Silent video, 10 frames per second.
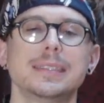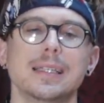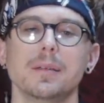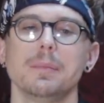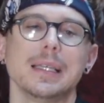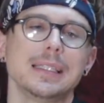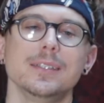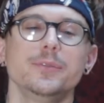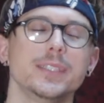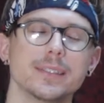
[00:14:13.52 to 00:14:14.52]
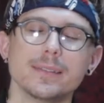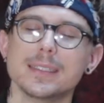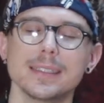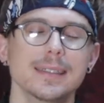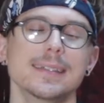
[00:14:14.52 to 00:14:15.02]
is gonna make you feel
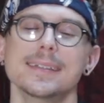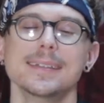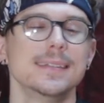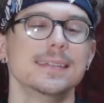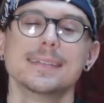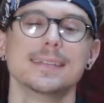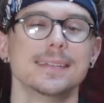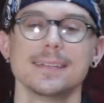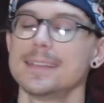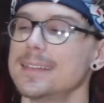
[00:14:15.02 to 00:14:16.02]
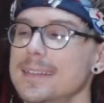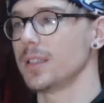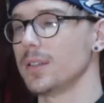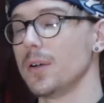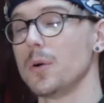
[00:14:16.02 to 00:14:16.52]
good.
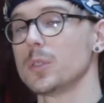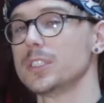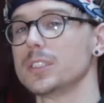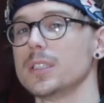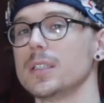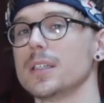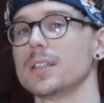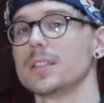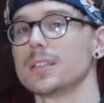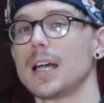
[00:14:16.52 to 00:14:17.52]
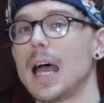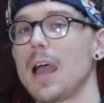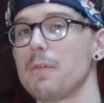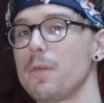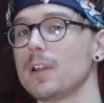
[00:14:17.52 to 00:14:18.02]
And holy shit, y'all.
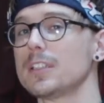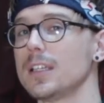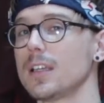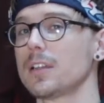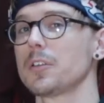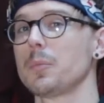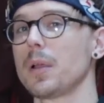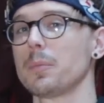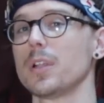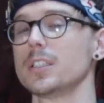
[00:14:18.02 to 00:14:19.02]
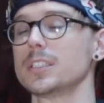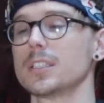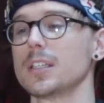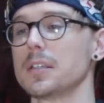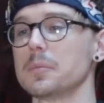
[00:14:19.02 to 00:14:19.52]
I felt it enter my
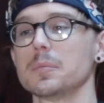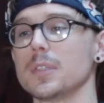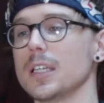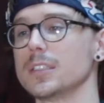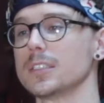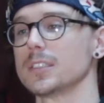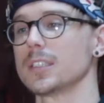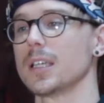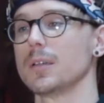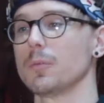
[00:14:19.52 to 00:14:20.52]
bloodstream and just like